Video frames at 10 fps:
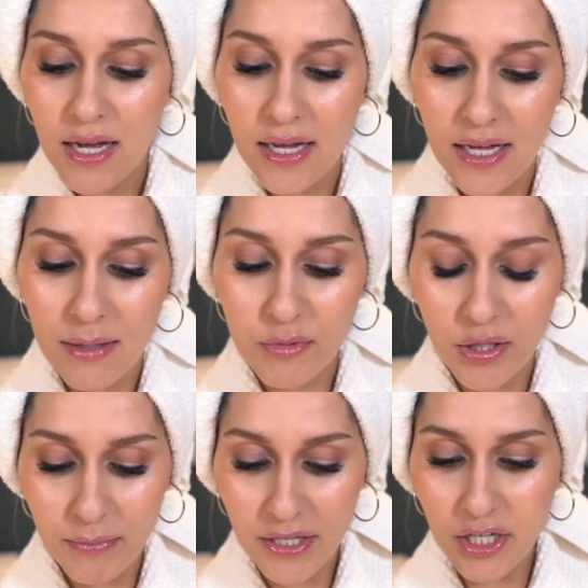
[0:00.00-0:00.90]
So
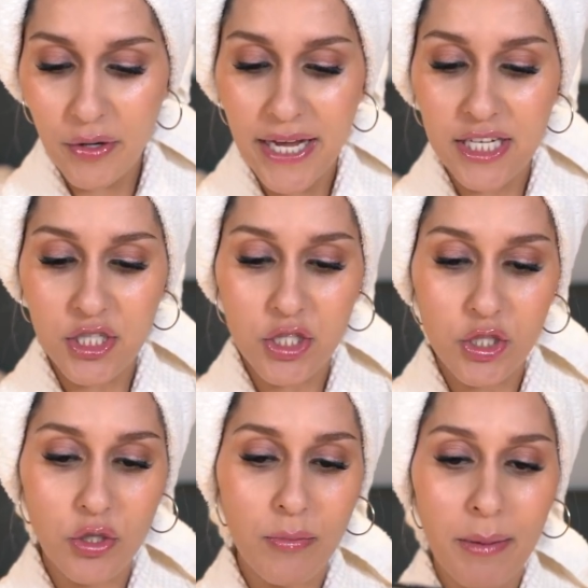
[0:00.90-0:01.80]
I'm gonna go ahead and just
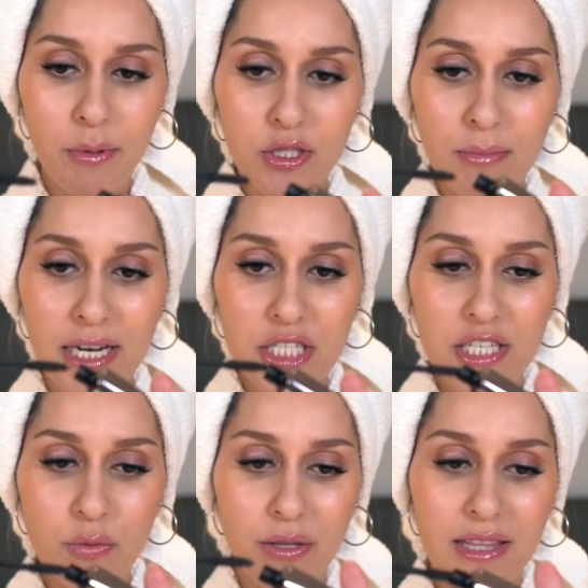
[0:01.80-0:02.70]
do my bottom
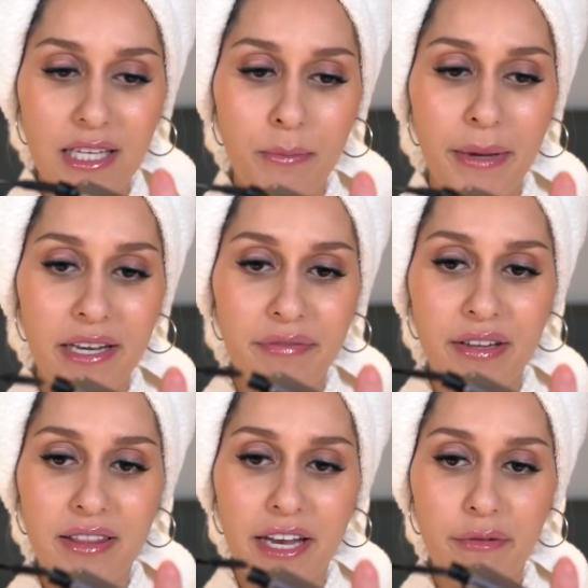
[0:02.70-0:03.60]
lashes with the
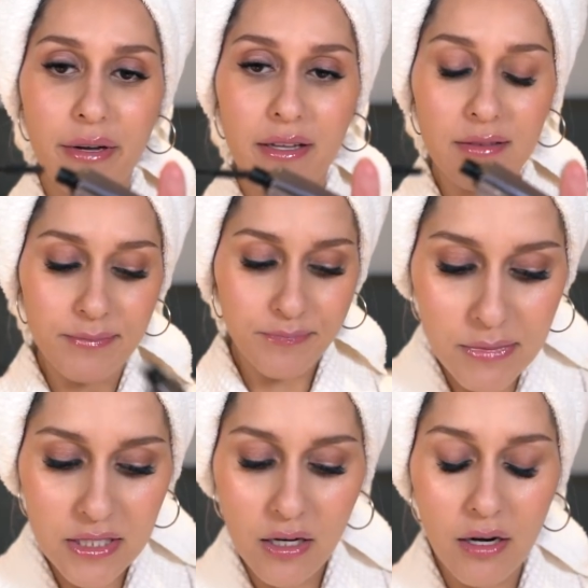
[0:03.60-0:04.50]
Benefit They're Real
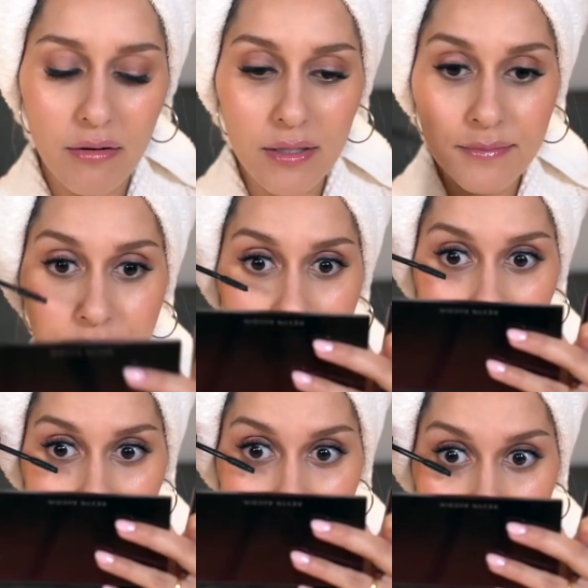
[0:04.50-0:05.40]
mascara,
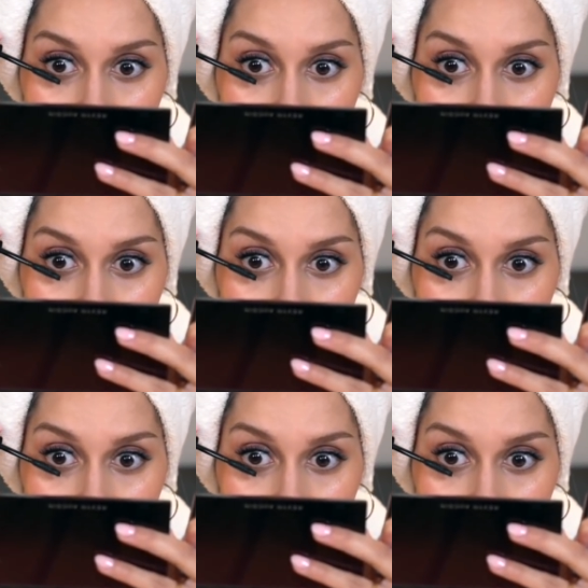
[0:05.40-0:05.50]
just very